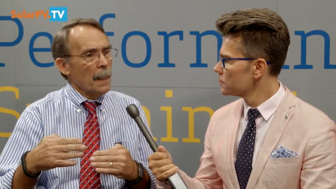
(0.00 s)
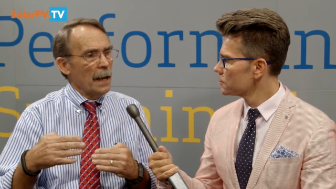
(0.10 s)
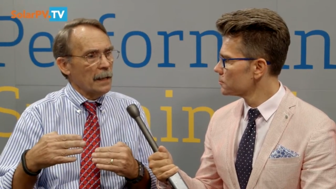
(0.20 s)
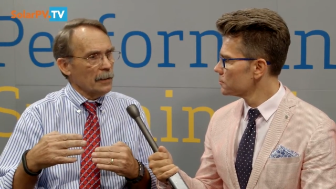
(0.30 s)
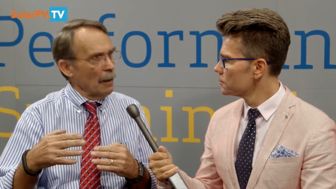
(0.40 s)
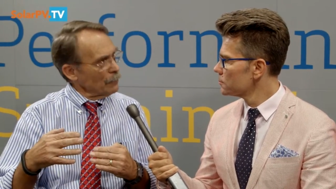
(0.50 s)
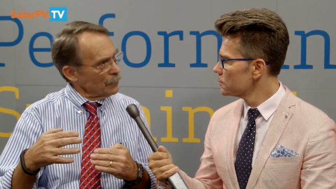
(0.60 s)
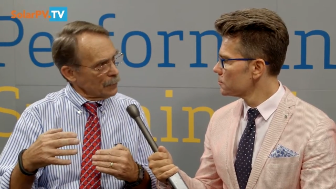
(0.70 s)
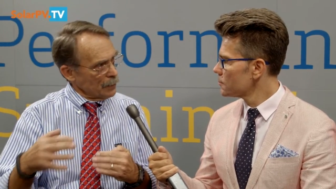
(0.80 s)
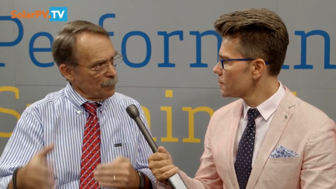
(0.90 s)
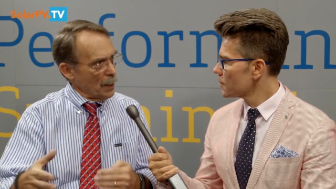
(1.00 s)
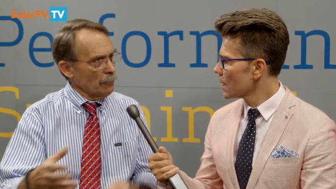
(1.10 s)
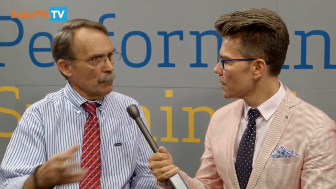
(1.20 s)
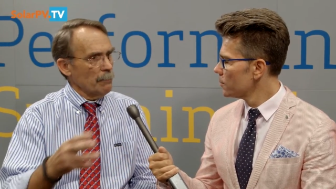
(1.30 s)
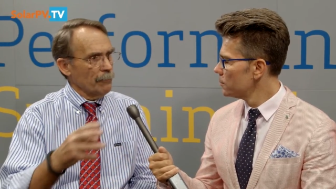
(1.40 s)
Speaker 1: and it covers the
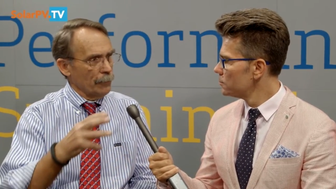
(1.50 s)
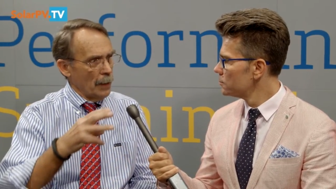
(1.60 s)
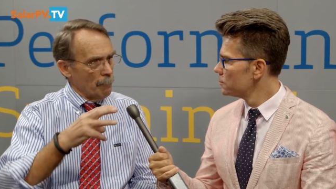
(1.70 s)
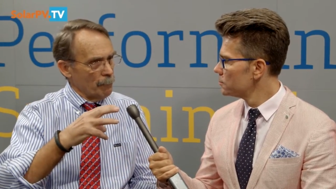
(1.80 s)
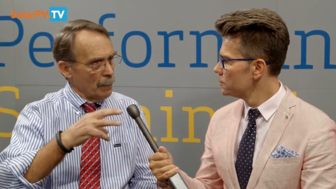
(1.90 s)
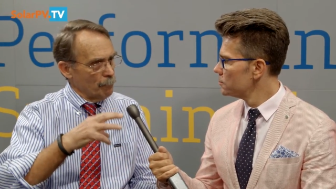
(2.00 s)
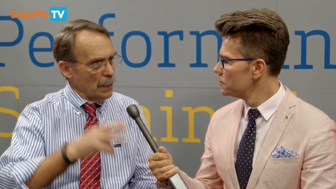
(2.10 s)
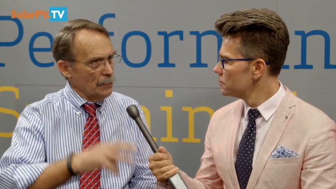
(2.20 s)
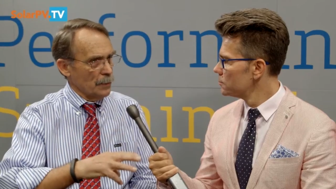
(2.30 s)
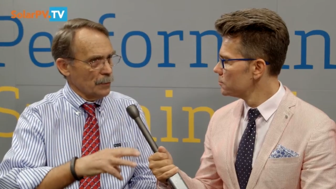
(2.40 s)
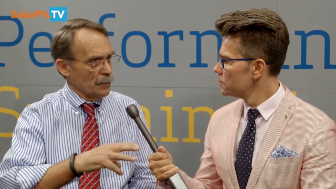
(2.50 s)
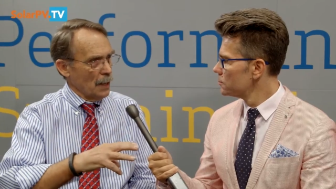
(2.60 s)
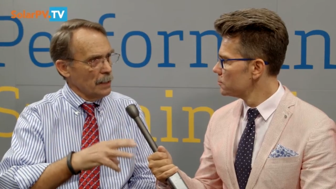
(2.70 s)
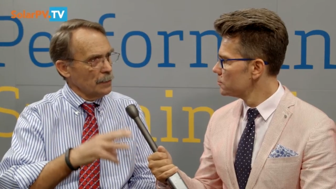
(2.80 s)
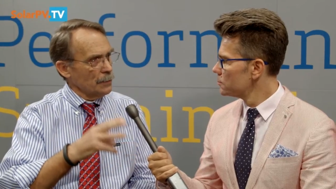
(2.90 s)
spectrum from the basic
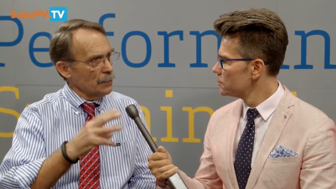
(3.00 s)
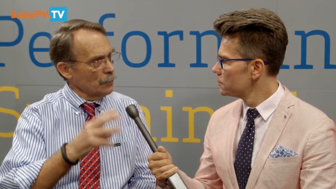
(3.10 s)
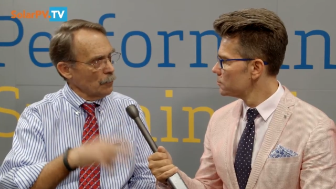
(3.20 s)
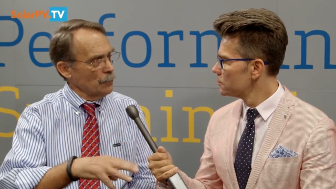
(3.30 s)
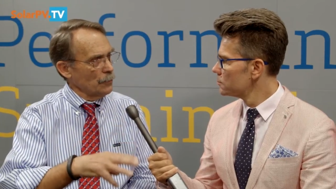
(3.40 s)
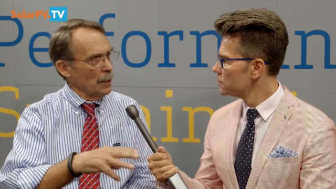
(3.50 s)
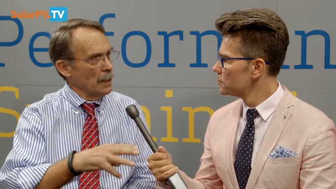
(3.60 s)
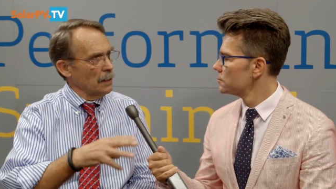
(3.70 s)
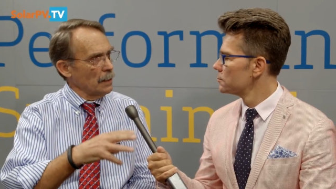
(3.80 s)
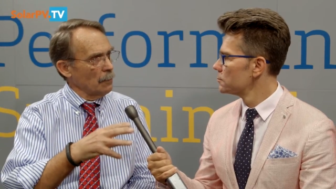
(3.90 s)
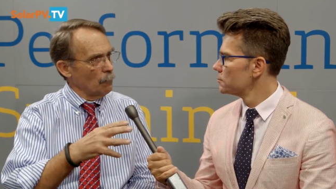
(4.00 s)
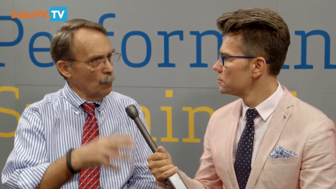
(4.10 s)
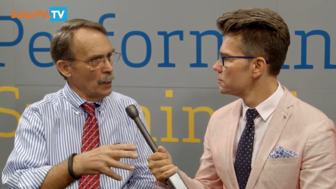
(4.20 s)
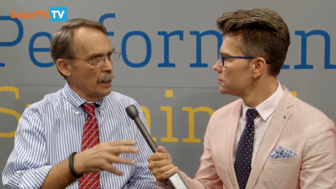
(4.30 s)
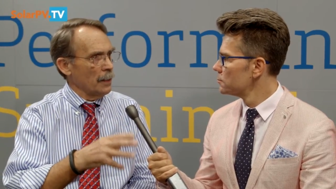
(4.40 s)
science associated
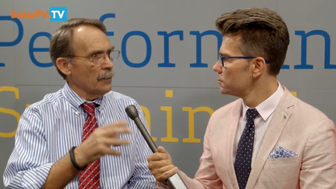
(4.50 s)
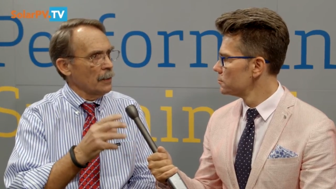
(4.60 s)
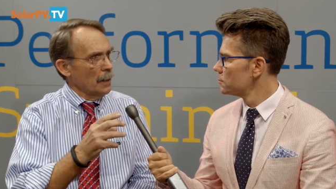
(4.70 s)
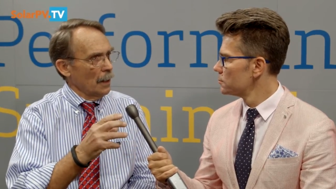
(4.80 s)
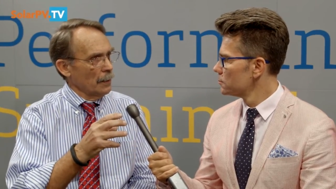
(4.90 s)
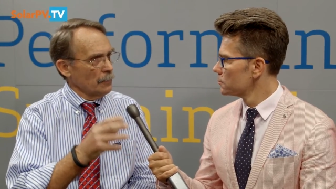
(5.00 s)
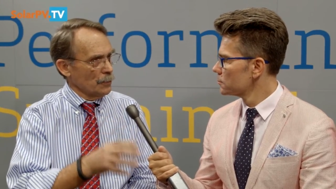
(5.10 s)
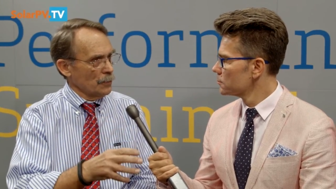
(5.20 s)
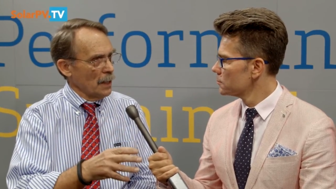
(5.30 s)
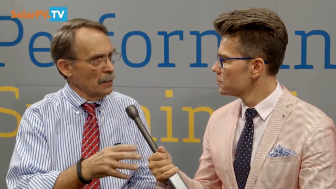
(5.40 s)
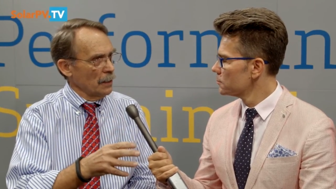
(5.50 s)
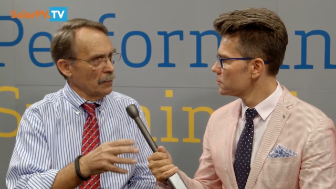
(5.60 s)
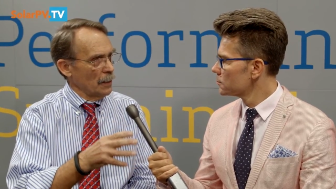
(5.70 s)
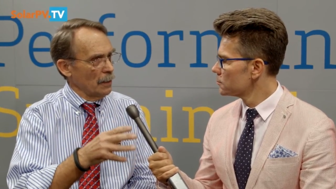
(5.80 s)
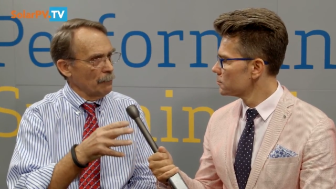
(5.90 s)
with
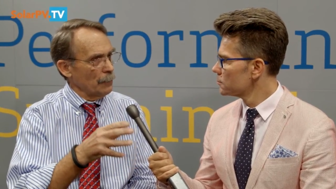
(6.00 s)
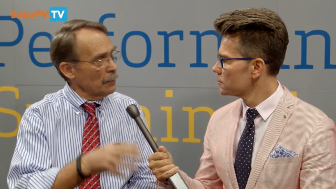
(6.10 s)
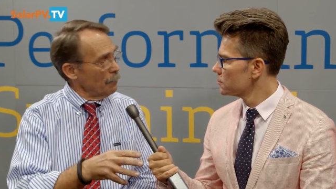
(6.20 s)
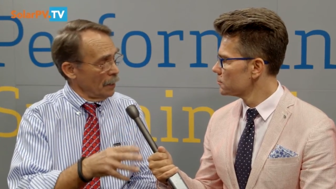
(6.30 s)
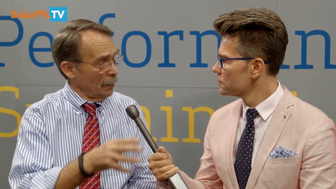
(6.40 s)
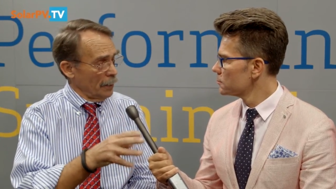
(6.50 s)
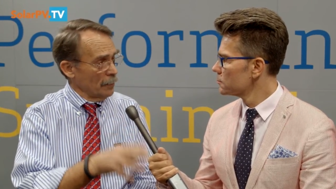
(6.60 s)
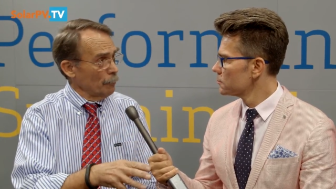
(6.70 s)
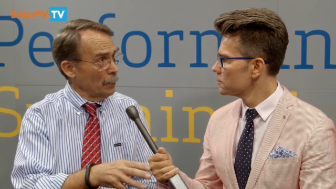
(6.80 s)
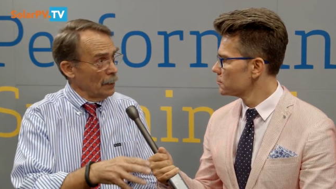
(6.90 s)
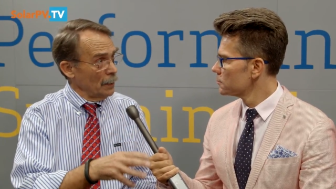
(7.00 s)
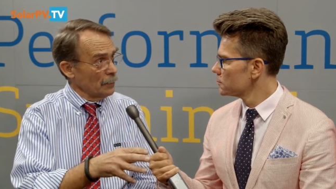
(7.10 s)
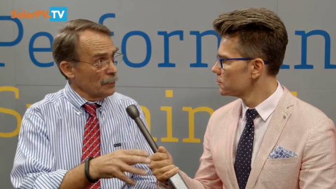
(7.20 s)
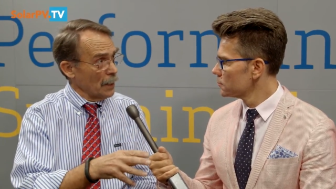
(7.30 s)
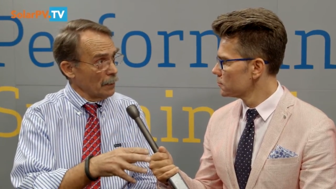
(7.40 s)
understanding the fundamental
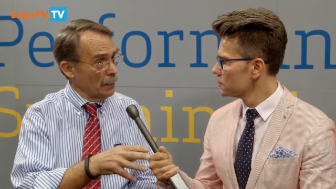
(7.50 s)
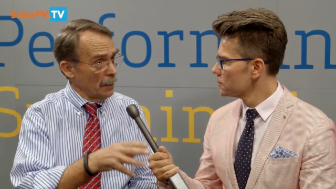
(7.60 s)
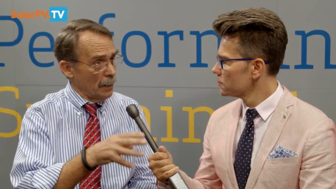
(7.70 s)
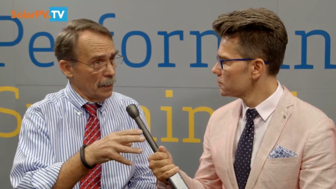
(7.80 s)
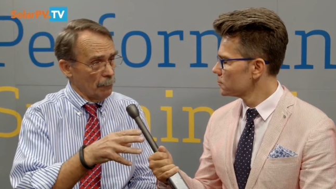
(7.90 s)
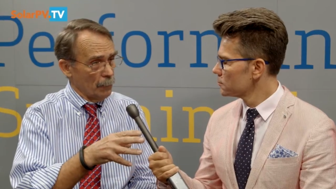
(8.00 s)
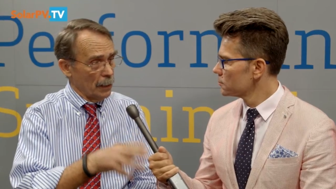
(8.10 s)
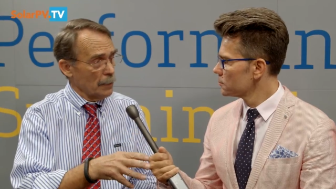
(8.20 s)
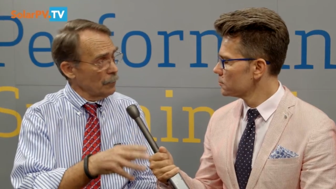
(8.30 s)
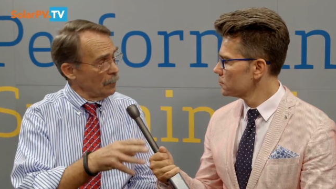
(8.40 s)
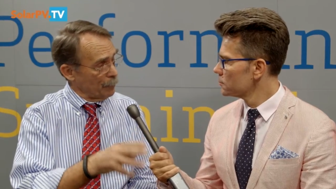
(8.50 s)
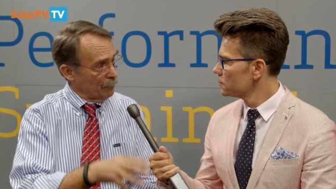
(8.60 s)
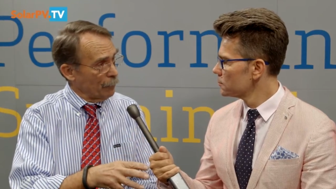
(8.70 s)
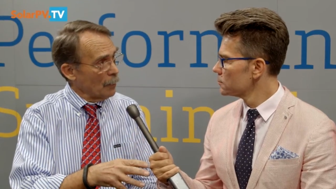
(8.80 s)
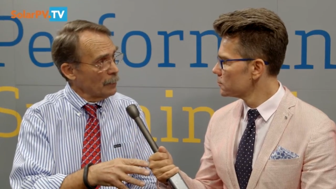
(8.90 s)
underpinnings that uh, relate to the
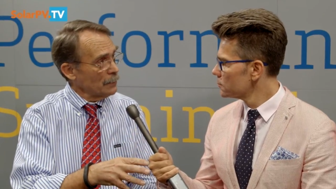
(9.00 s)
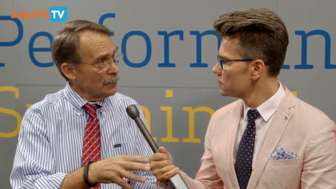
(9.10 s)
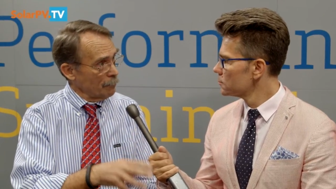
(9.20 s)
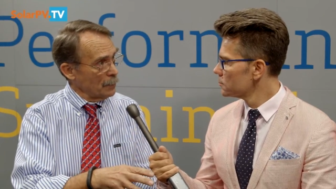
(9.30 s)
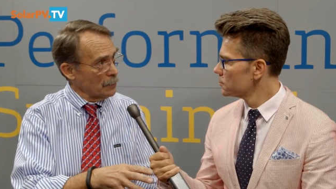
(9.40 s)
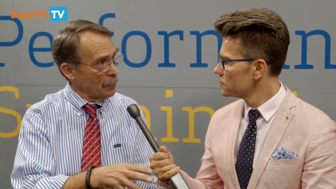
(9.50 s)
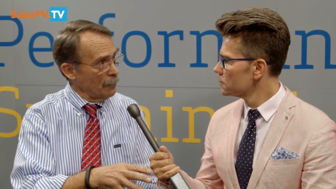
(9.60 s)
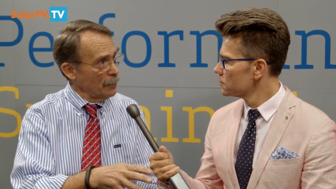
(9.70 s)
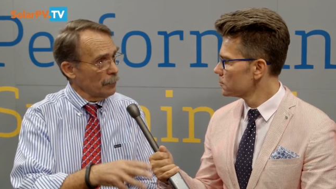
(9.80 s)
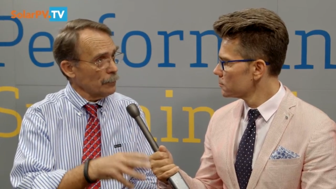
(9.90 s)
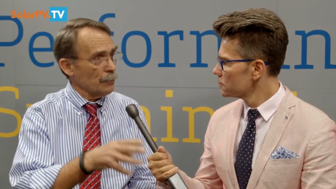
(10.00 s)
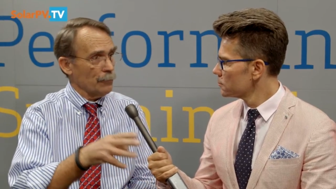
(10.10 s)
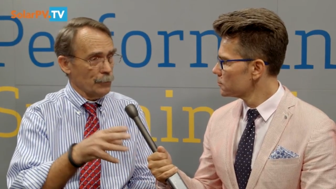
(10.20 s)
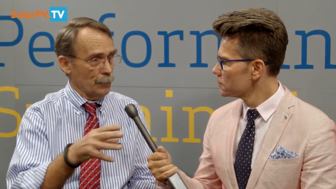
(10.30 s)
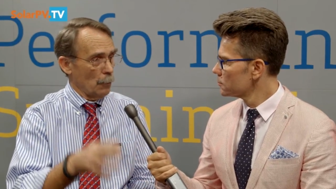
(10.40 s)
performance of materials
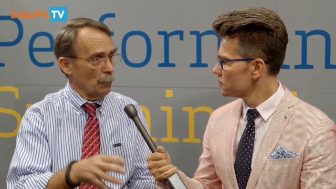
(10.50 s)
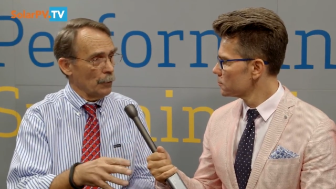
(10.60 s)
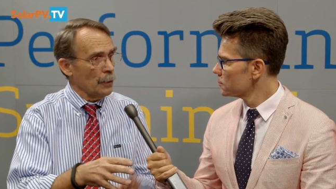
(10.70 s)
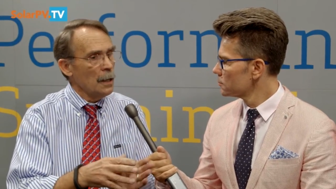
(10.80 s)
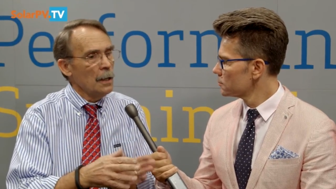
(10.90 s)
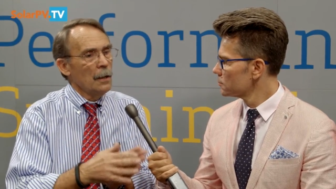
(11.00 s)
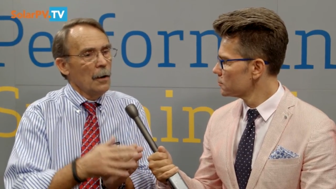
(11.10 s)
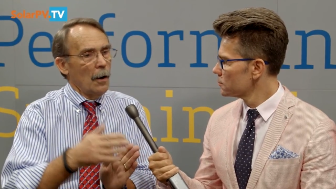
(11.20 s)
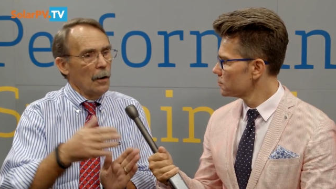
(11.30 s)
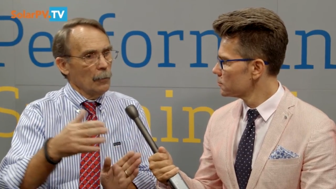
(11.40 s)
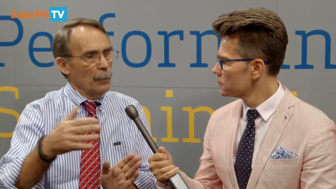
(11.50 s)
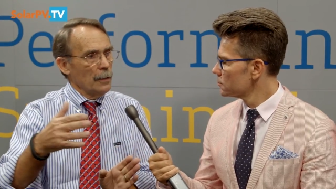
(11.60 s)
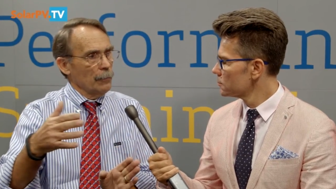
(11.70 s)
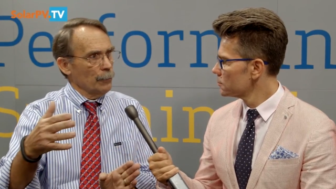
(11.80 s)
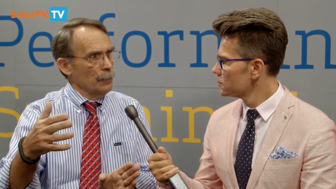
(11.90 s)
for solar, all the
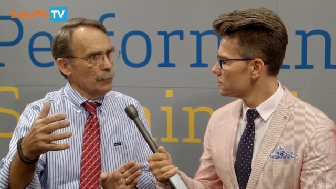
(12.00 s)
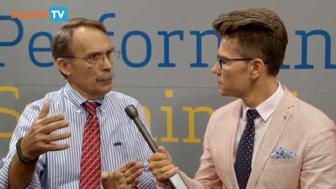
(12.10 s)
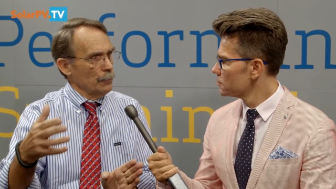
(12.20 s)
way through to